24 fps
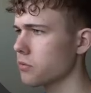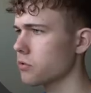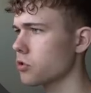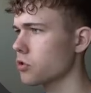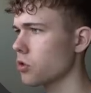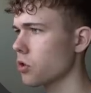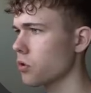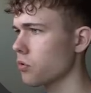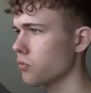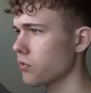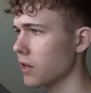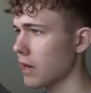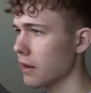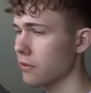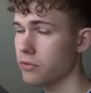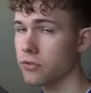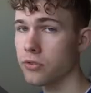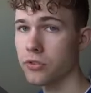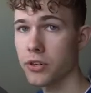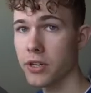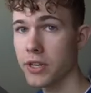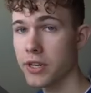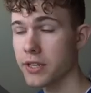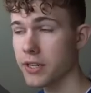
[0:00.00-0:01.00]
so we have
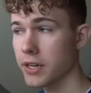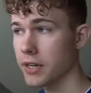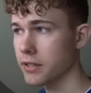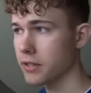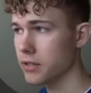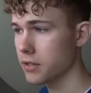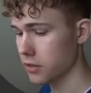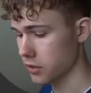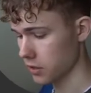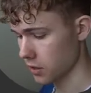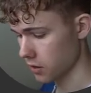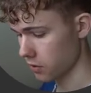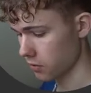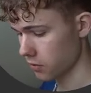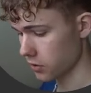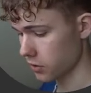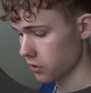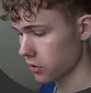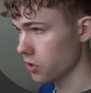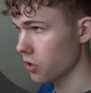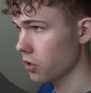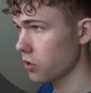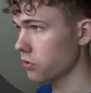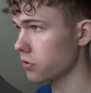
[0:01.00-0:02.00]
to recreate this
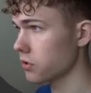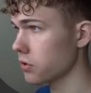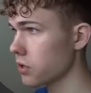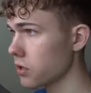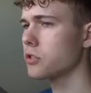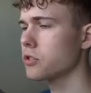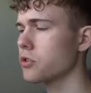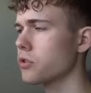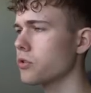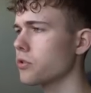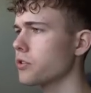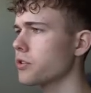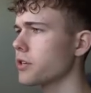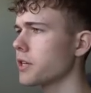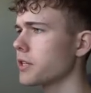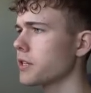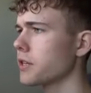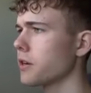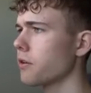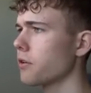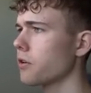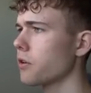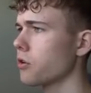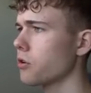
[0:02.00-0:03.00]
our own. So to
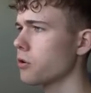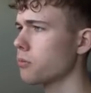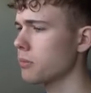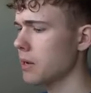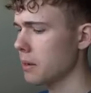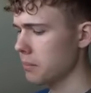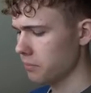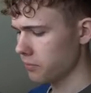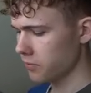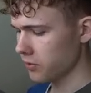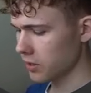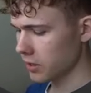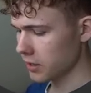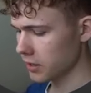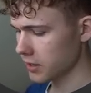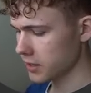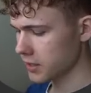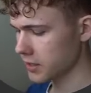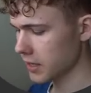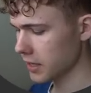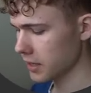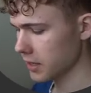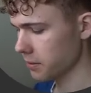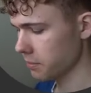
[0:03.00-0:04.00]
create our own map, we need a
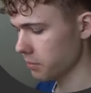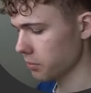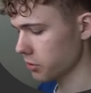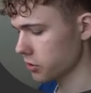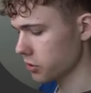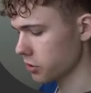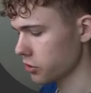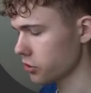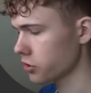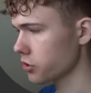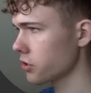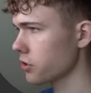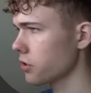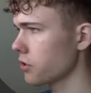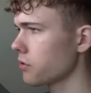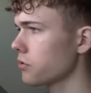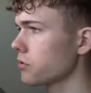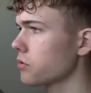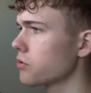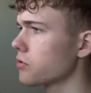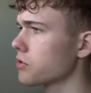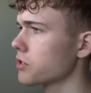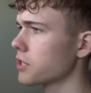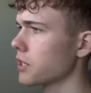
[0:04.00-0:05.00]
set position
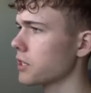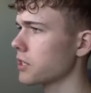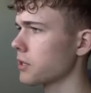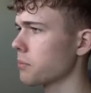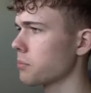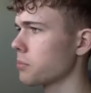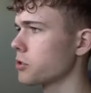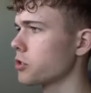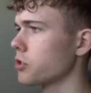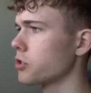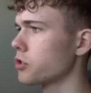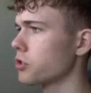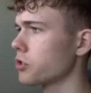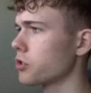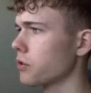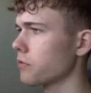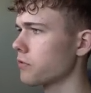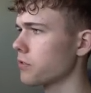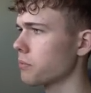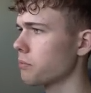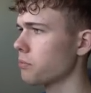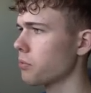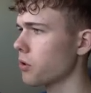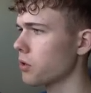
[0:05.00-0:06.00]
node to set the position
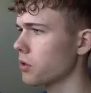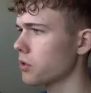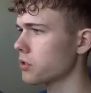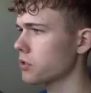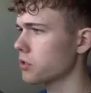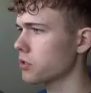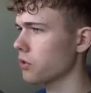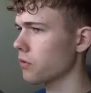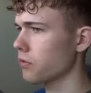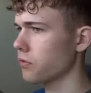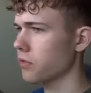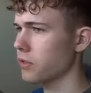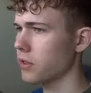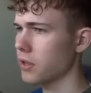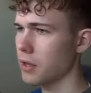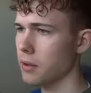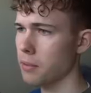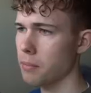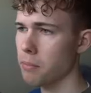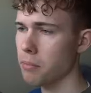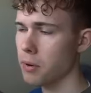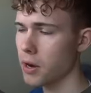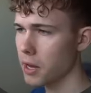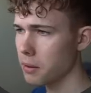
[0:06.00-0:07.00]
of the points of the
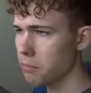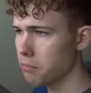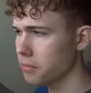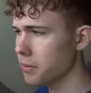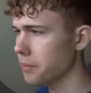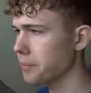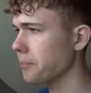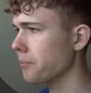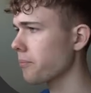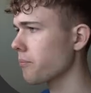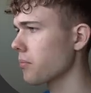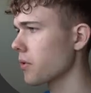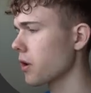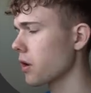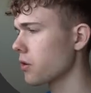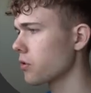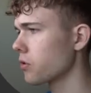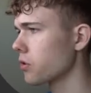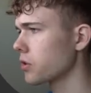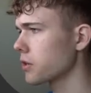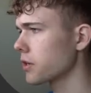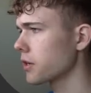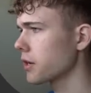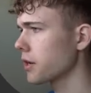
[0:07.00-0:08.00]
pipe
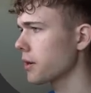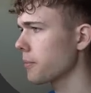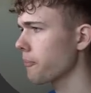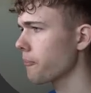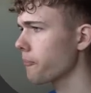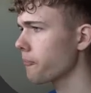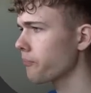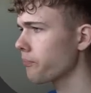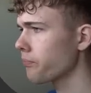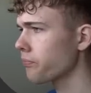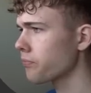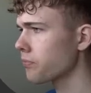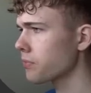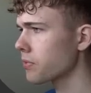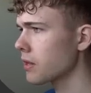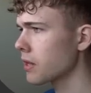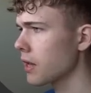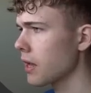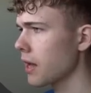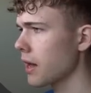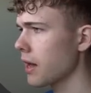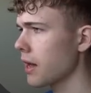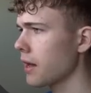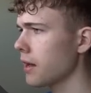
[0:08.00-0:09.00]
accordingly.
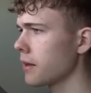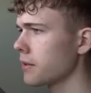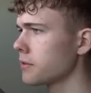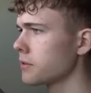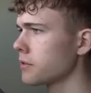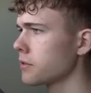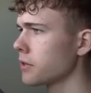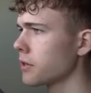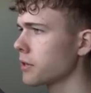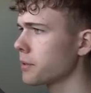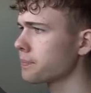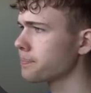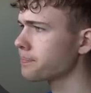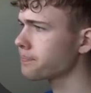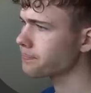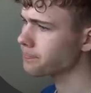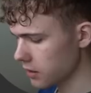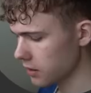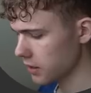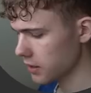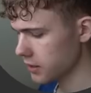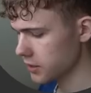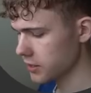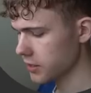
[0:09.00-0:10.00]
And
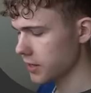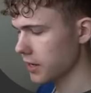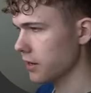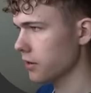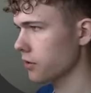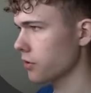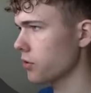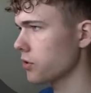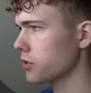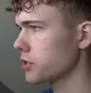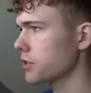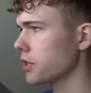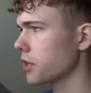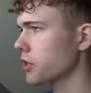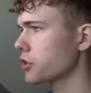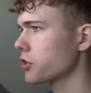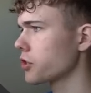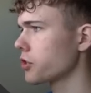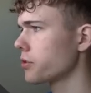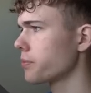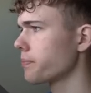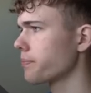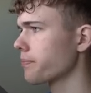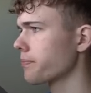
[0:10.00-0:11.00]
let's say a noise
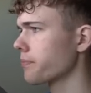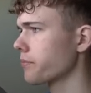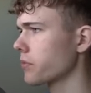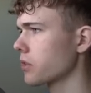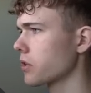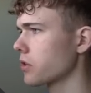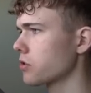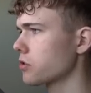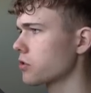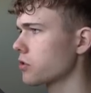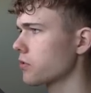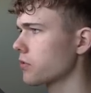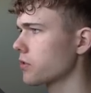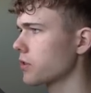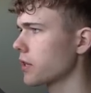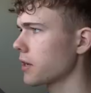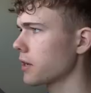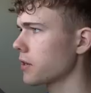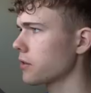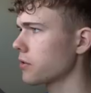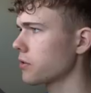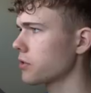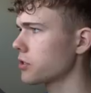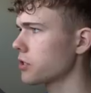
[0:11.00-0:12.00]
texture. So we
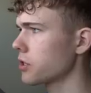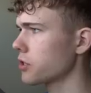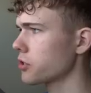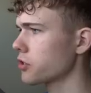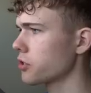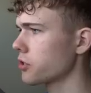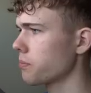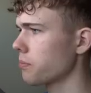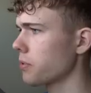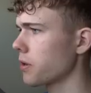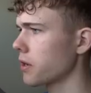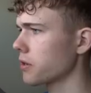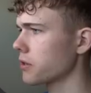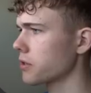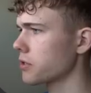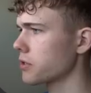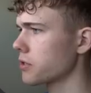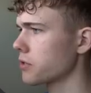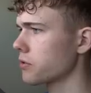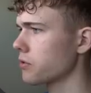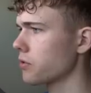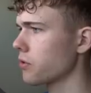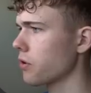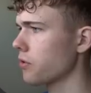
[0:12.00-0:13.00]
take a noise texture, plug
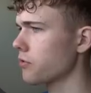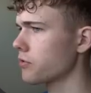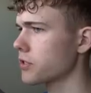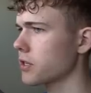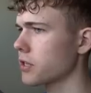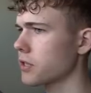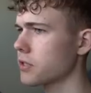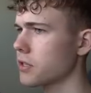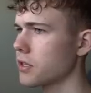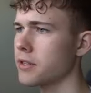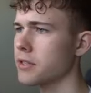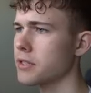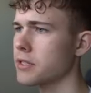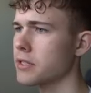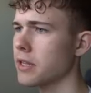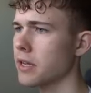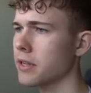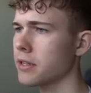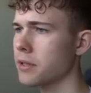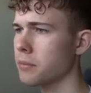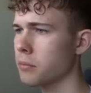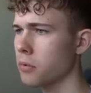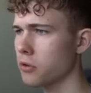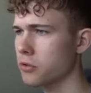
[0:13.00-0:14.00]
this into the offset. This is
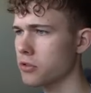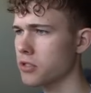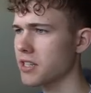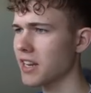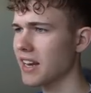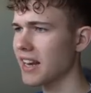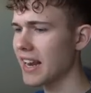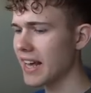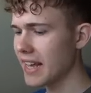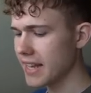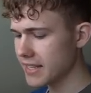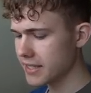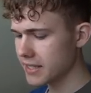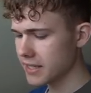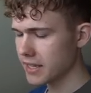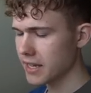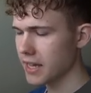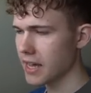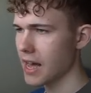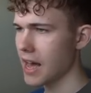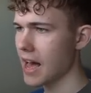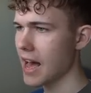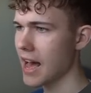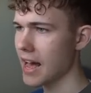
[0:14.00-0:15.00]
like the most
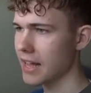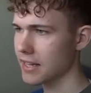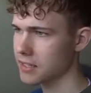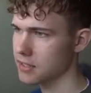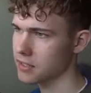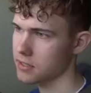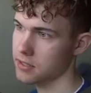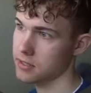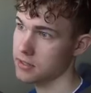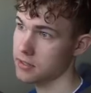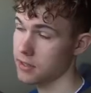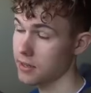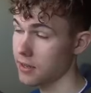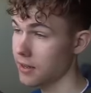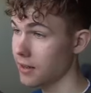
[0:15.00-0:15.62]
lazy ass